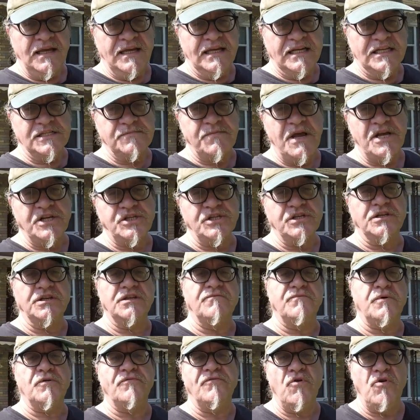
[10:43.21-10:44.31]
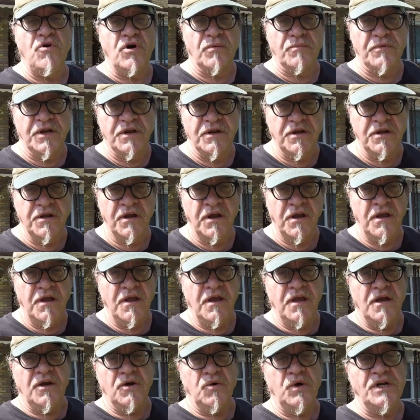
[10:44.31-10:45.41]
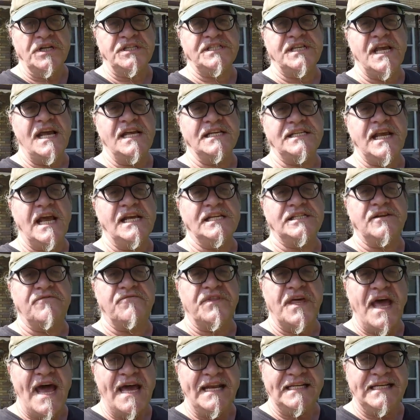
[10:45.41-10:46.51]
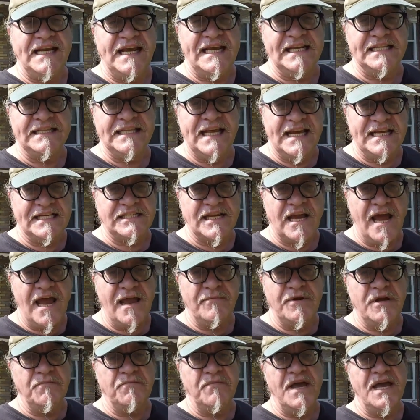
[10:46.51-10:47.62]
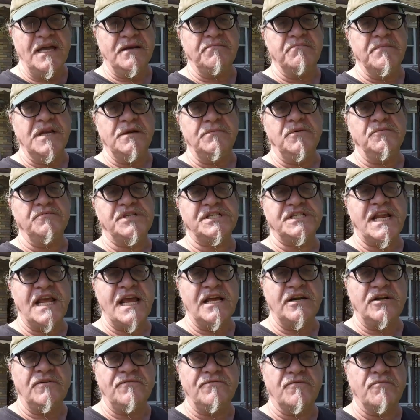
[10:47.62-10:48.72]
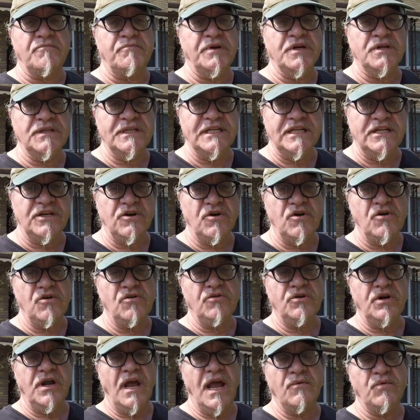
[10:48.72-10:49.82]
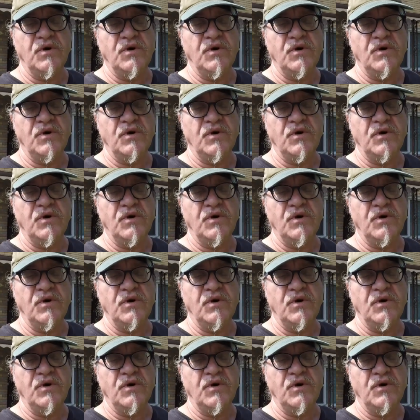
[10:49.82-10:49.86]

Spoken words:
inspection performed, which says as of that date and that time it met minimum standard for building code,